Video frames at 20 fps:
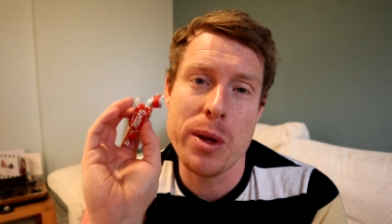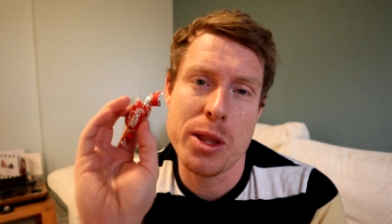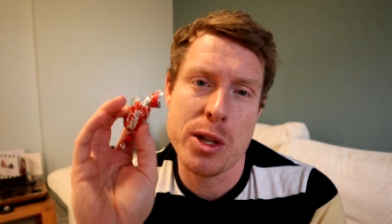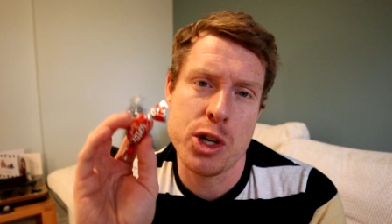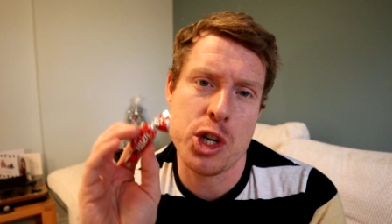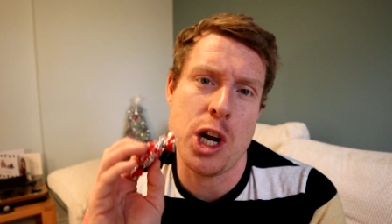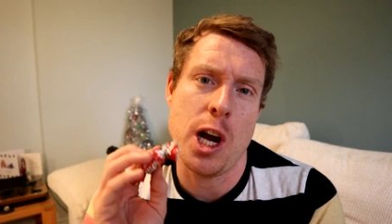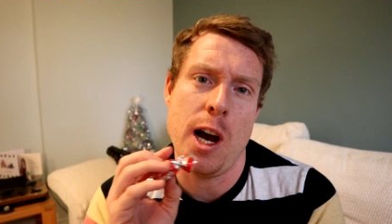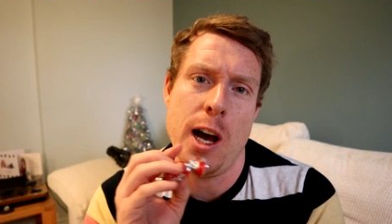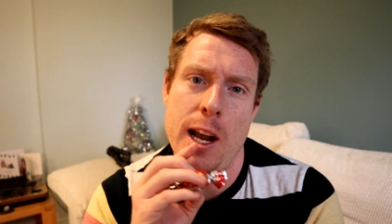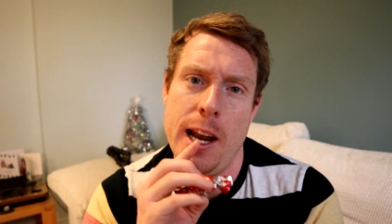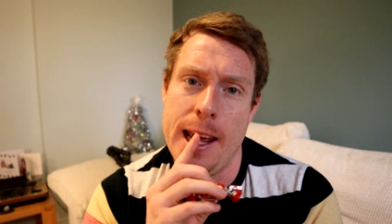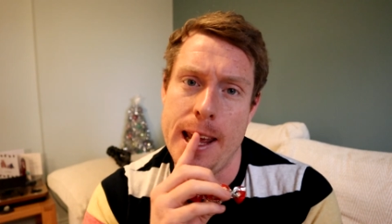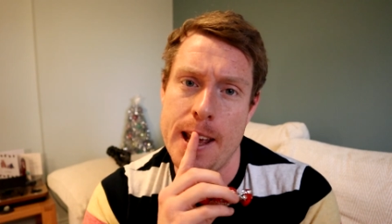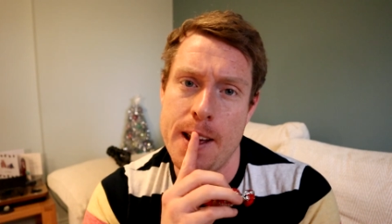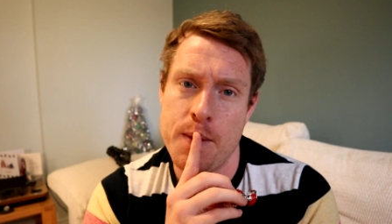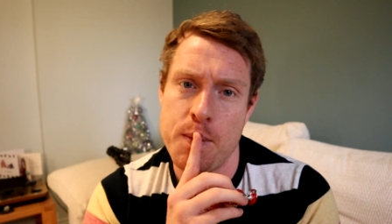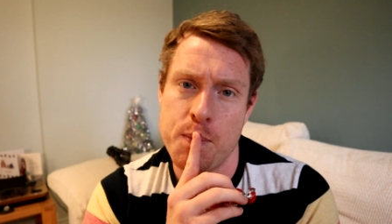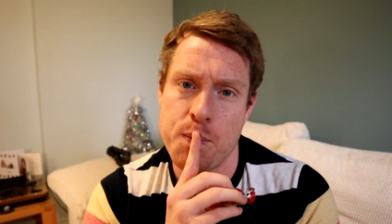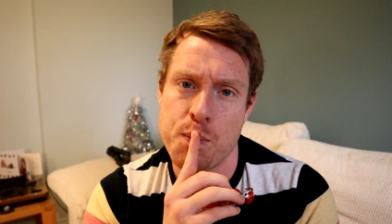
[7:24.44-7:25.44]
with
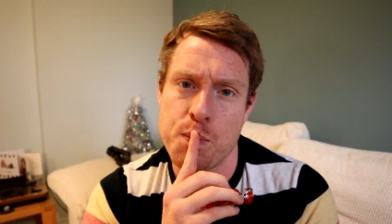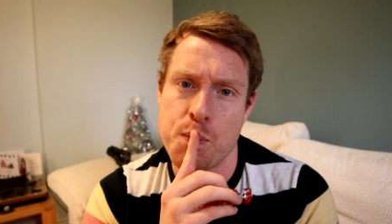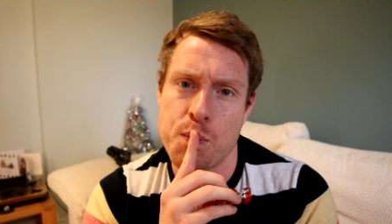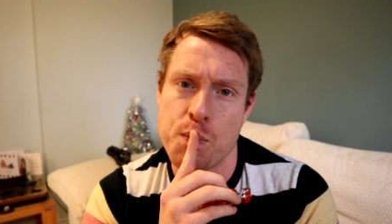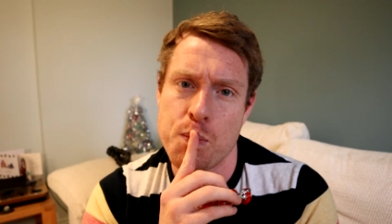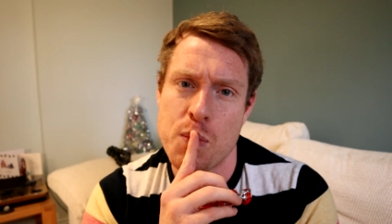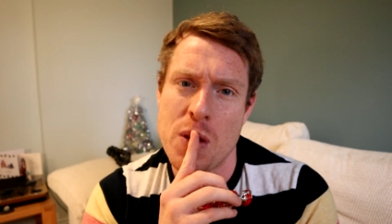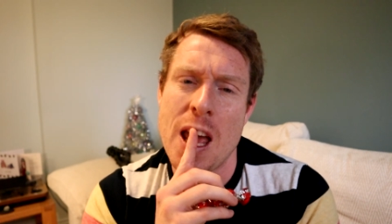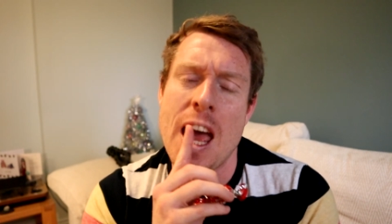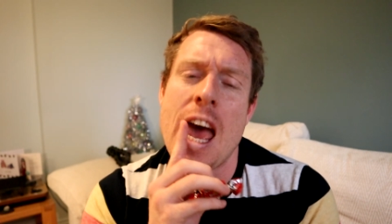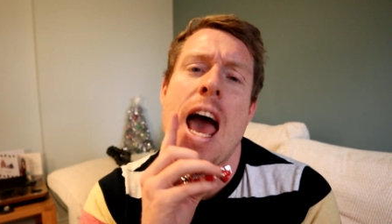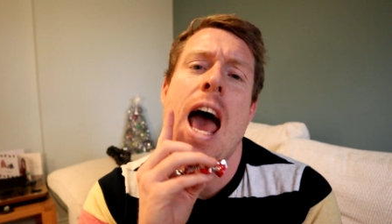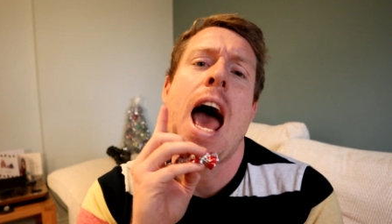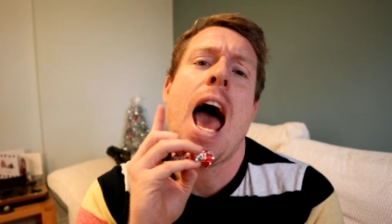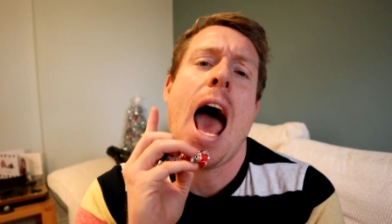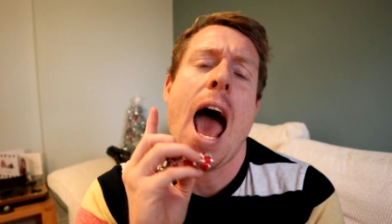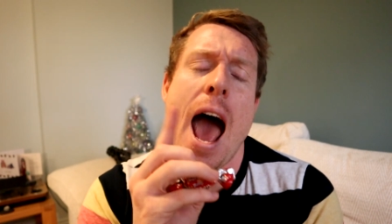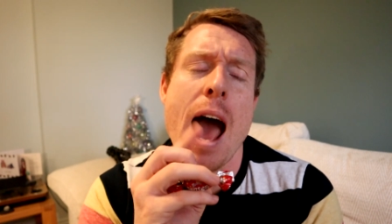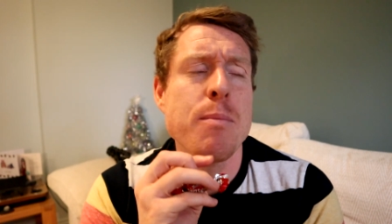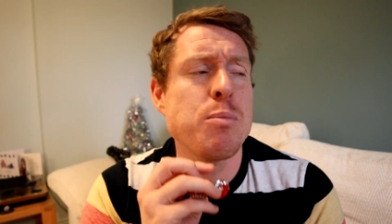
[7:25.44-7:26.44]
Charlie?
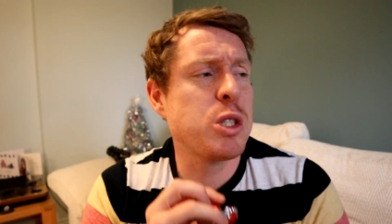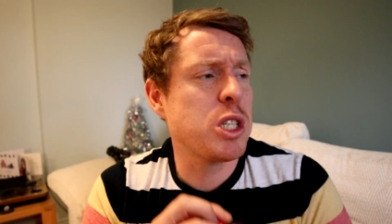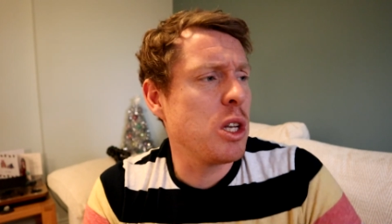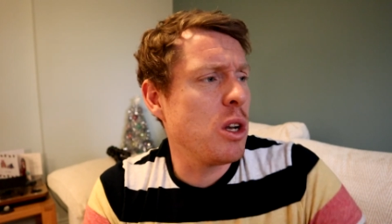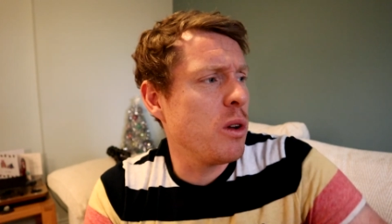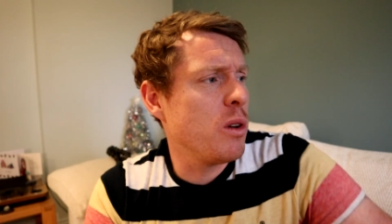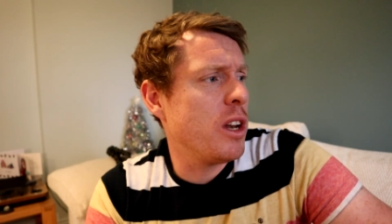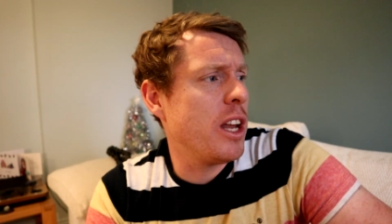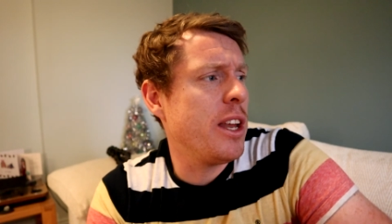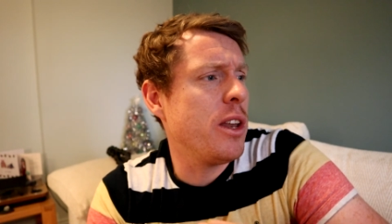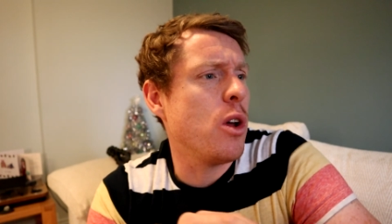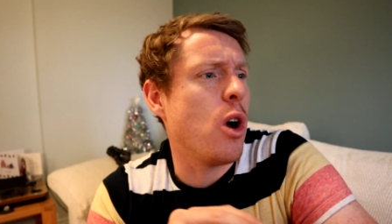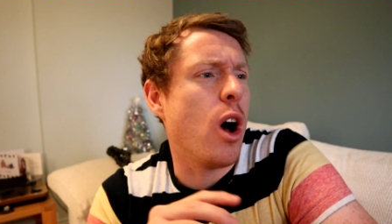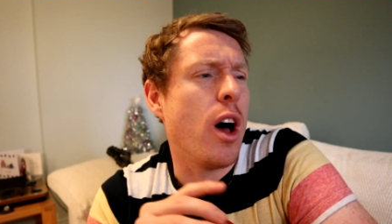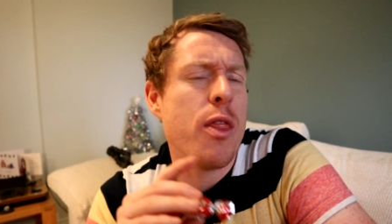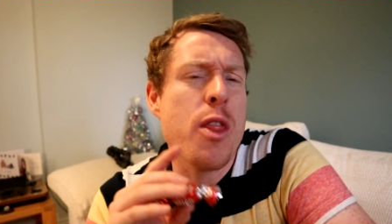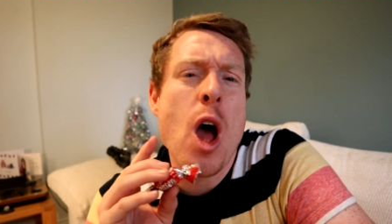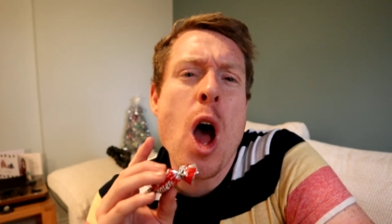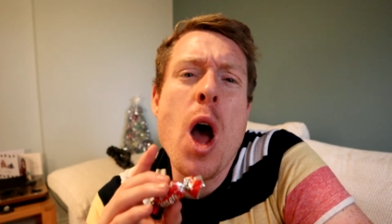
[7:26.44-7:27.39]
Absolutely not.